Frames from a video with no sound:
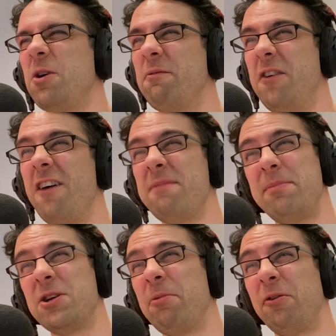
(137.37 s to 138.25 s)
five,
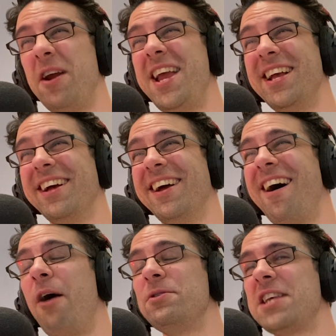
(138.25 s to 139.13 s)
maybe top three.
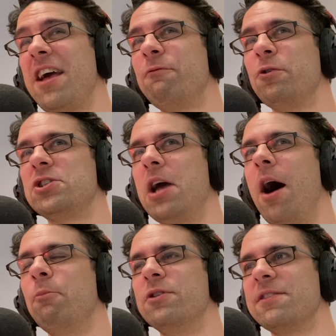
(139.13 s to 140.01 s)
I would say I've watched it
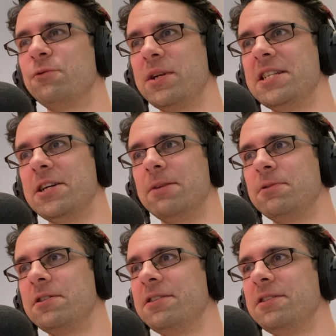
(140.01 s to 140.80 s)
upwards of 20 times.